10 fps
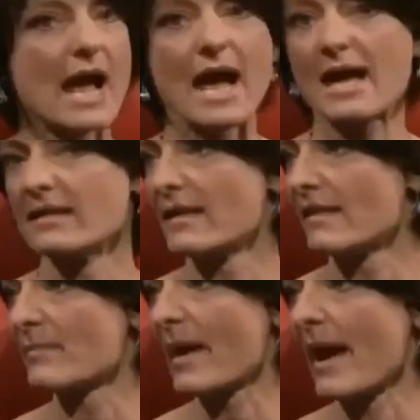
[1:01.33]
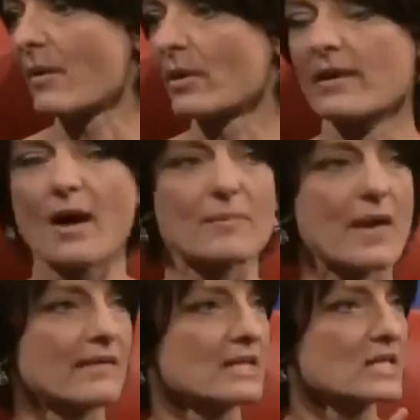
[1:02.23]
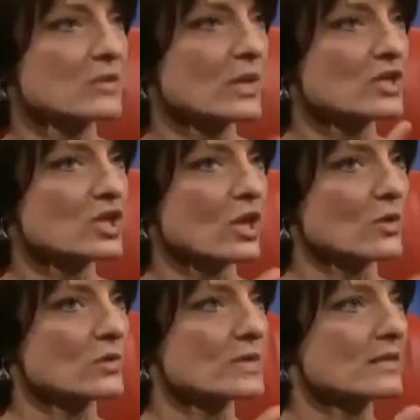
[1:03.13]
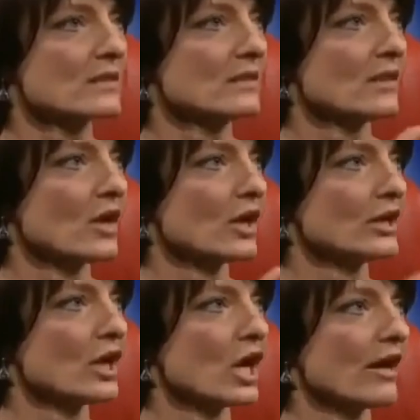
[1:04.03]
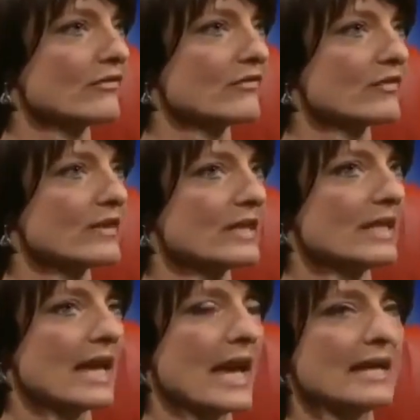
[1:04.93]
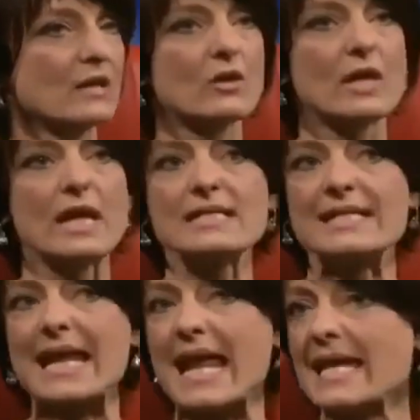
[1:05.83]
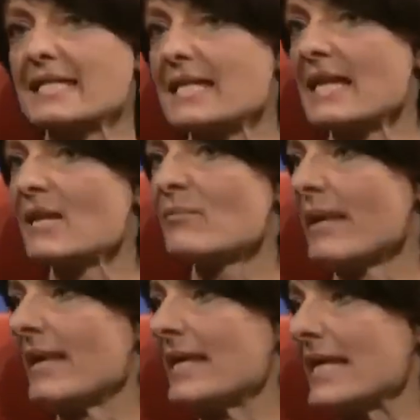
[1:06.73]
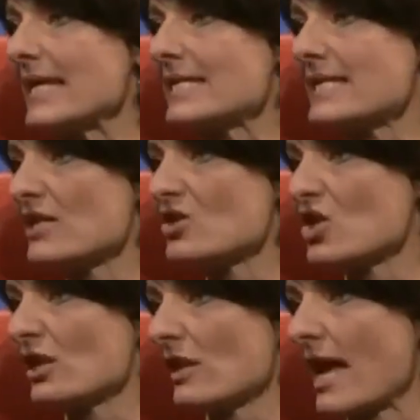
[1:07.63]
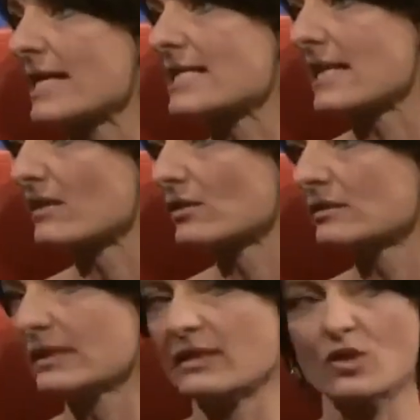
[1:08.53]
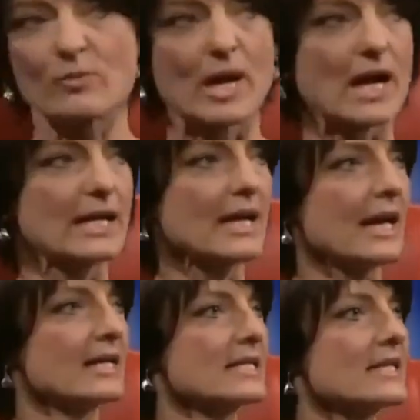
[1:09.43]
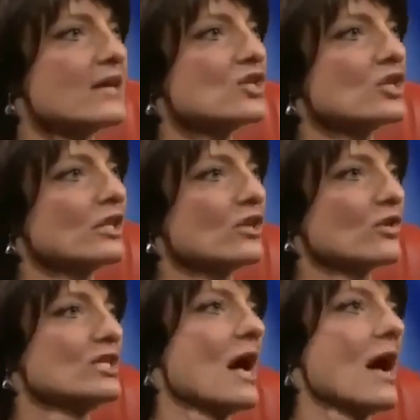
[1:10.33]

do. And they power it up, and the switch goes on and off. And it creates an 18-bit ECG-like signal in your body, and essentially